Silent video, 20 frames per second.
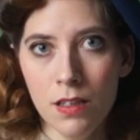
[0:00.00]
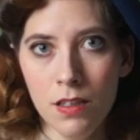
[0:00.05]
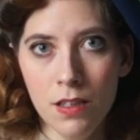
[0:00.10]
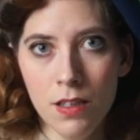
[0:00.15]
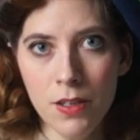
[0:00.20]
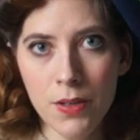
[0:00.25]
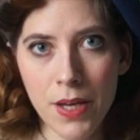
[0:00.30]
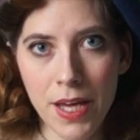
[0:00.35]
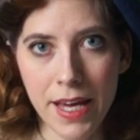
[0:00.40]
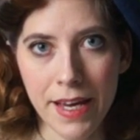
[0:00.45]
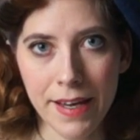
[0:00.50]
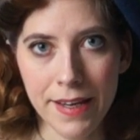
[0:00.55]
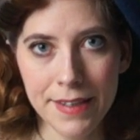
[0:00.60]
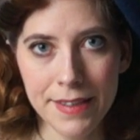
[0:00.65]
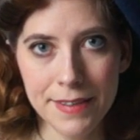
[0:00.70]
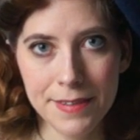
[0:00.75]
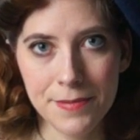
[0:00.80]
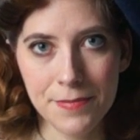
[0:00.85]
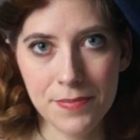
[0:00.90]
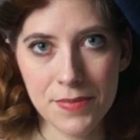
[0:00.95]
Okay,
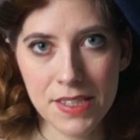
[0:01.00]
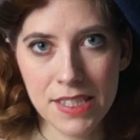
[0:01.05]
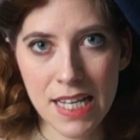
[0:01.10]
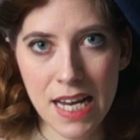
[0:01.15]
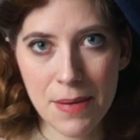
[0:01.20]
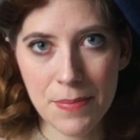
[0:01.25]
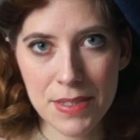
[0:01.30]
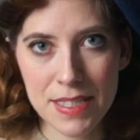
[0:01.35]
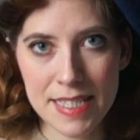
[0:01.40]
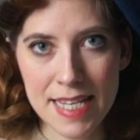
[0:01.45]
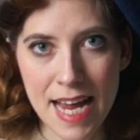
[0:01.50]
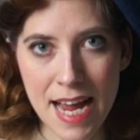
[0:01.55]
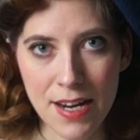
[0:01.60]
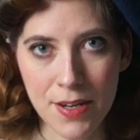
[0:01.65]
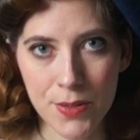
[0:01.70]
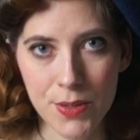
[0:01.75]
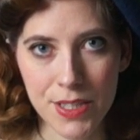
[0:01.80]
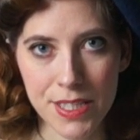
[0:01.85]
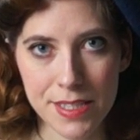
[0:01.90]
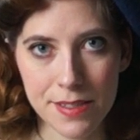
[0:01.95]
time to
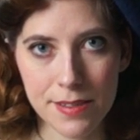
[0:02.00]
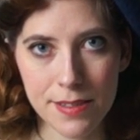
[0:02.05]
tackle these